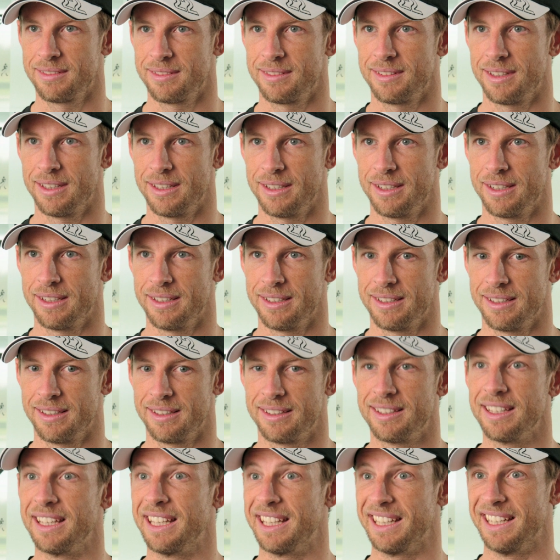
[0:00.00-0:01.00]
they
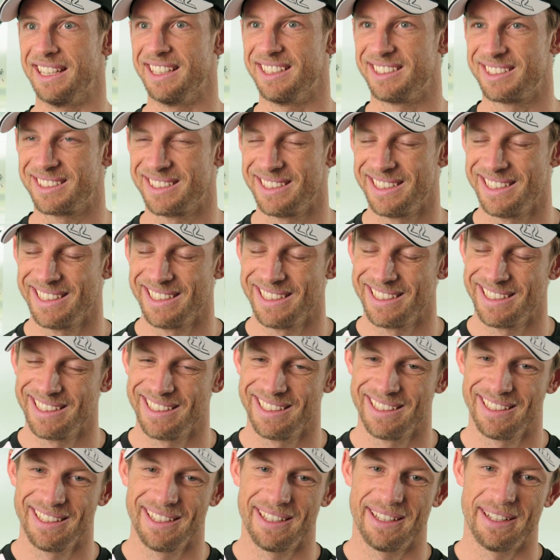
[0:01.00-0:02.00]
think it is
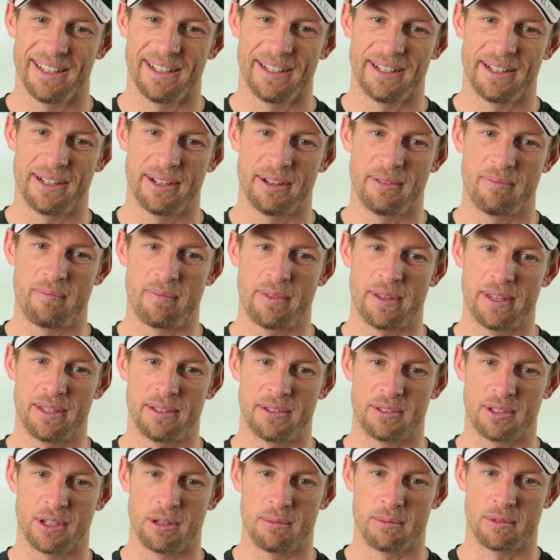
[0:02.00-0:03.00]

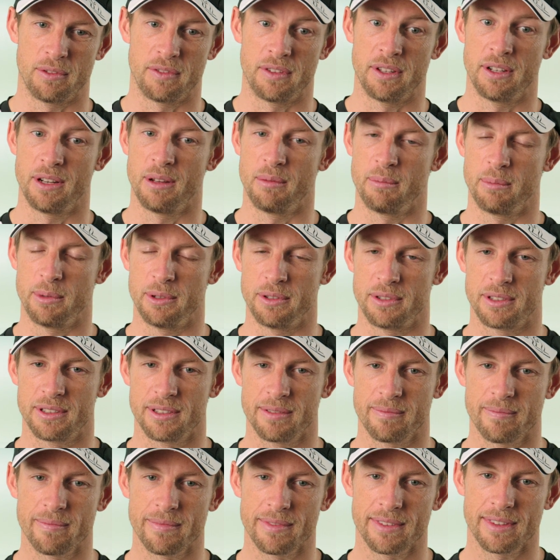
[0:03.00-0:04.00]
in terms of the numbers.
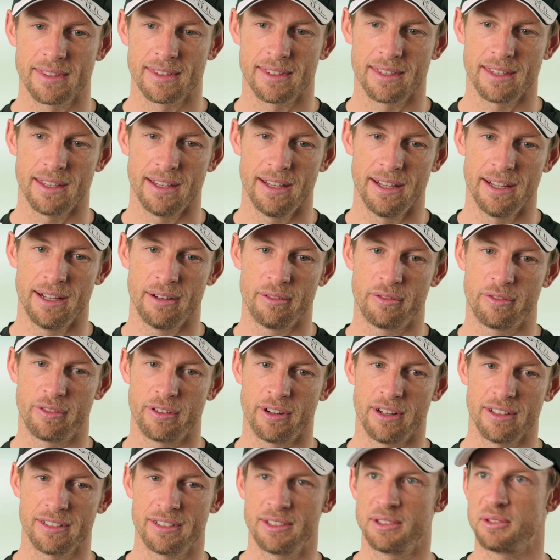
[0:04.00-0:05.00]

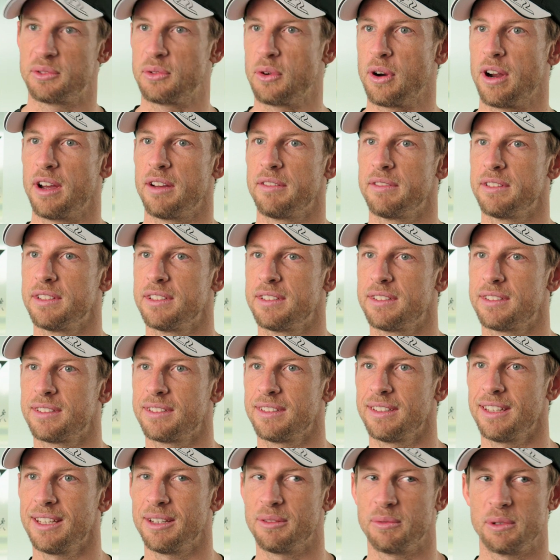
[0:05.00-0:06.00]
For us as
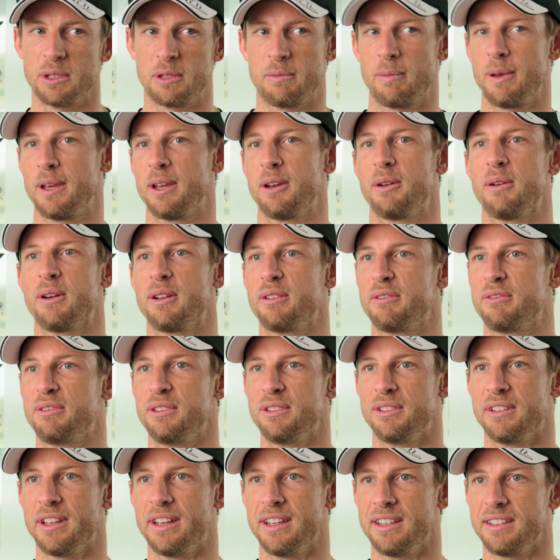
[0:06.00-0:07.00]
drivers, yeah, we spend quite a
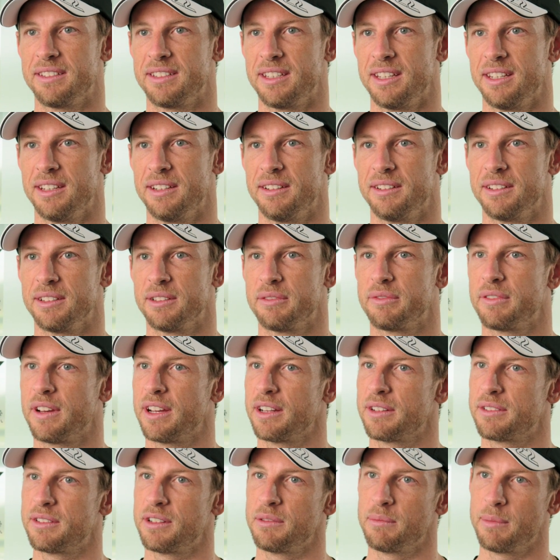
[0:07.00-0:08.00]
few days here at the
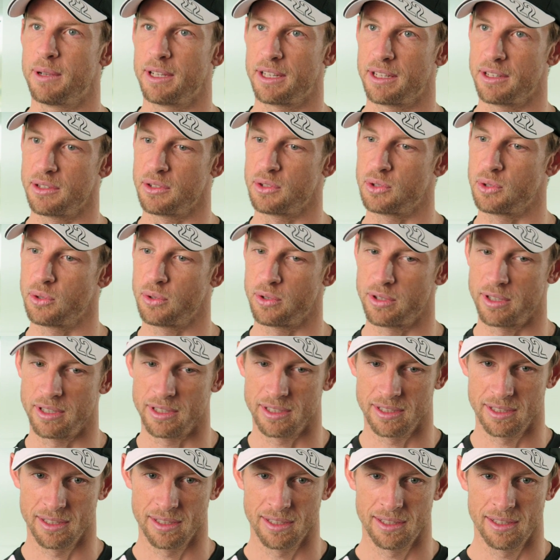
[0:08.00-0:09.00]
factory making sure that
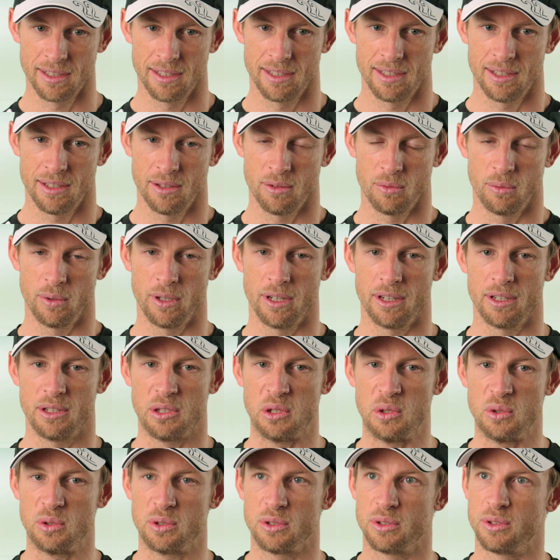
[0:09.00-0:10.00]
we are
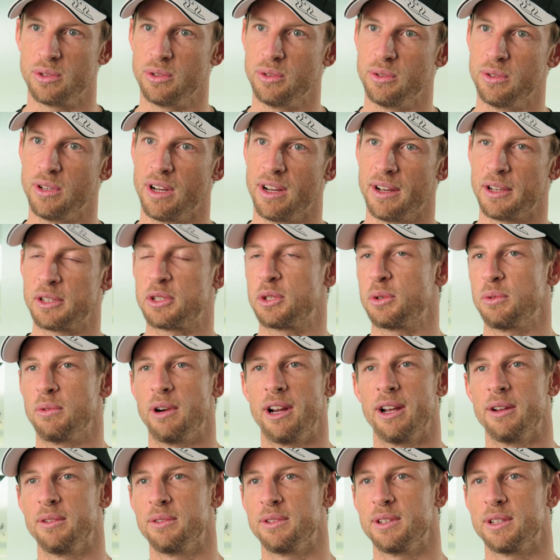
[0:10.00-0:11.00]
used to our
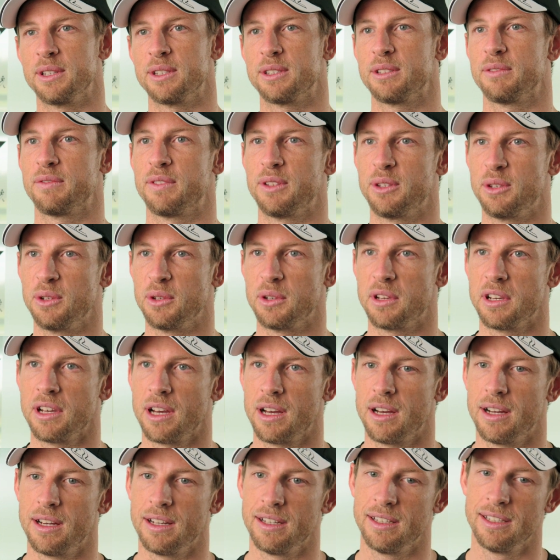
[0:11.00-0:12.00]
surroundings of the new
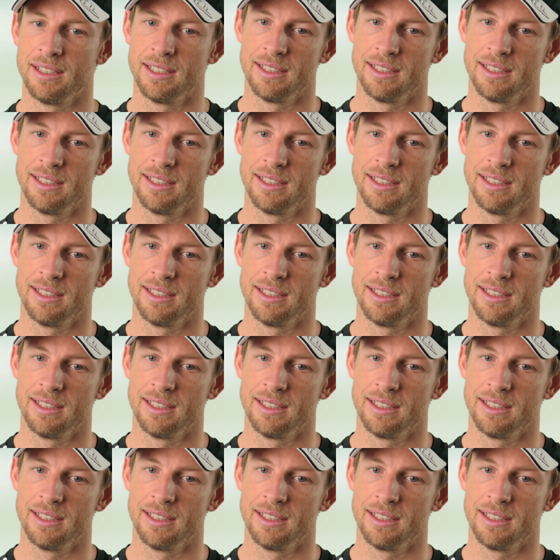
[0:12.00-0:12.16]
car.